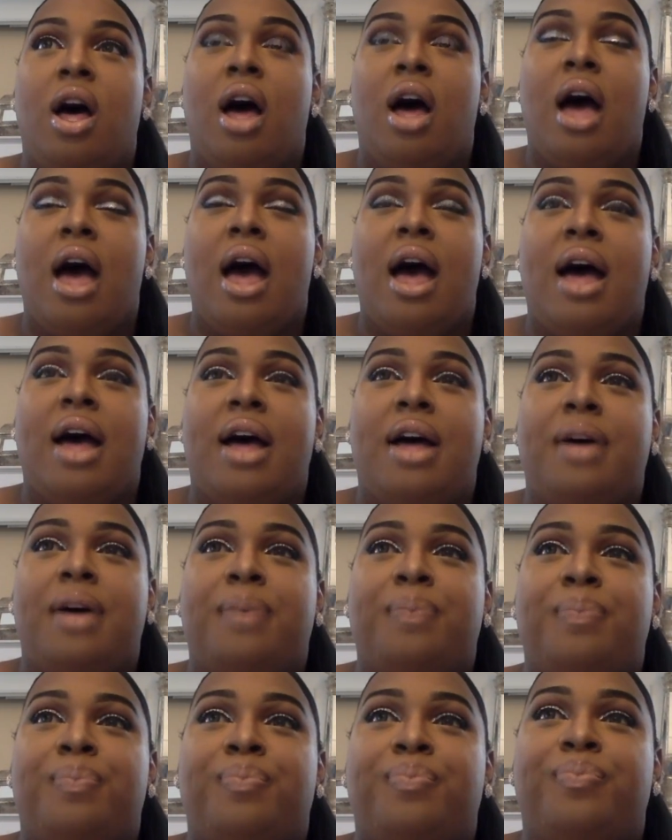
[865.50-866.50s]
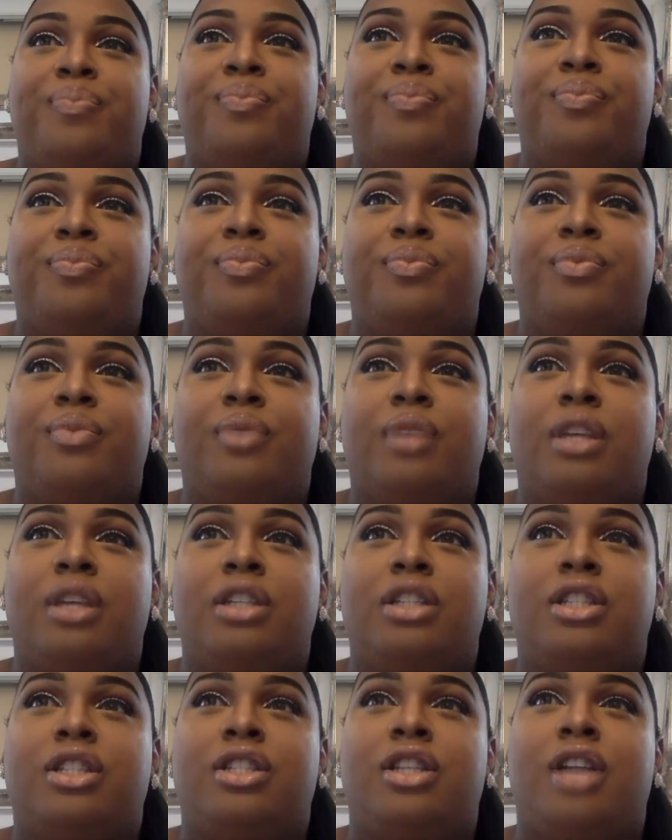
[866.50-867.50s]

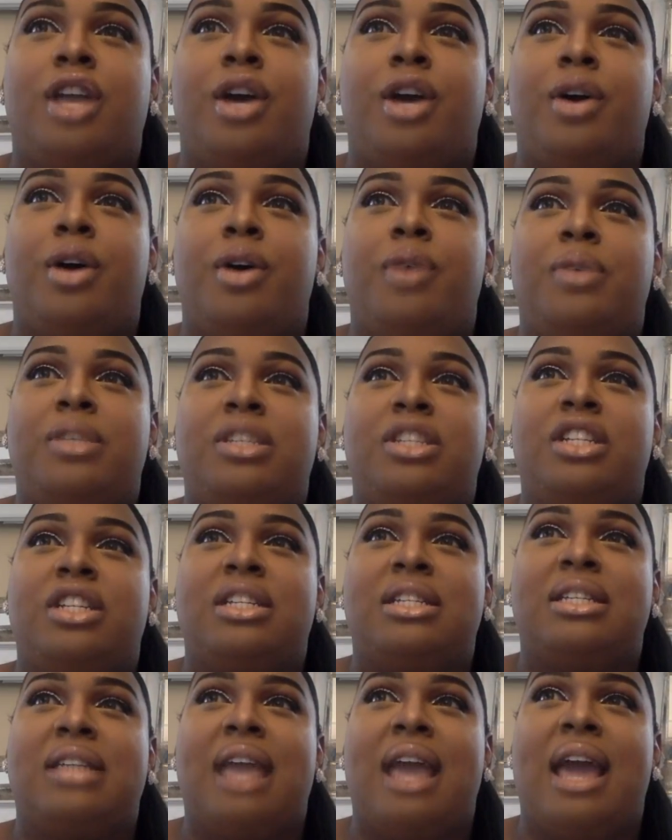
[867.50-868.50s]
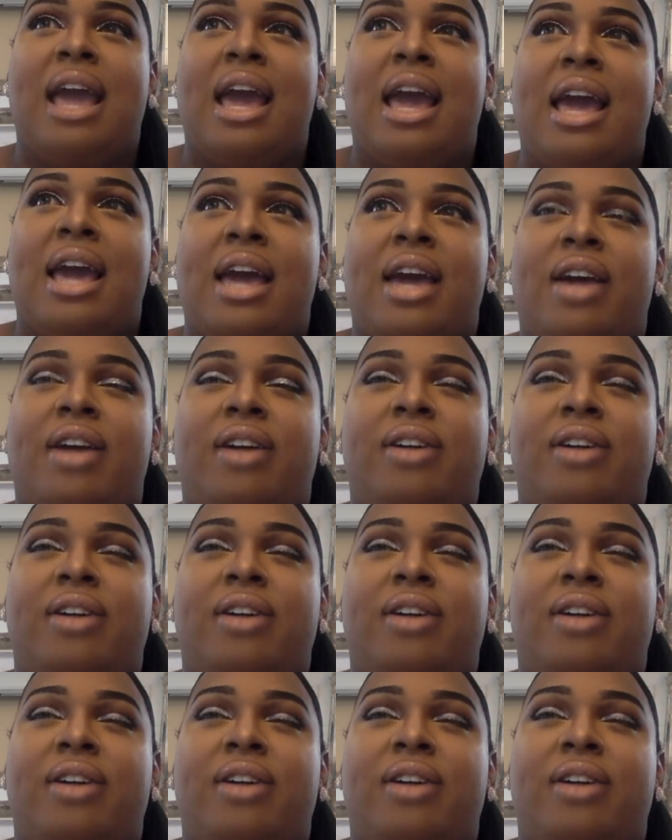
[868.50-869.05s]
So it was just like,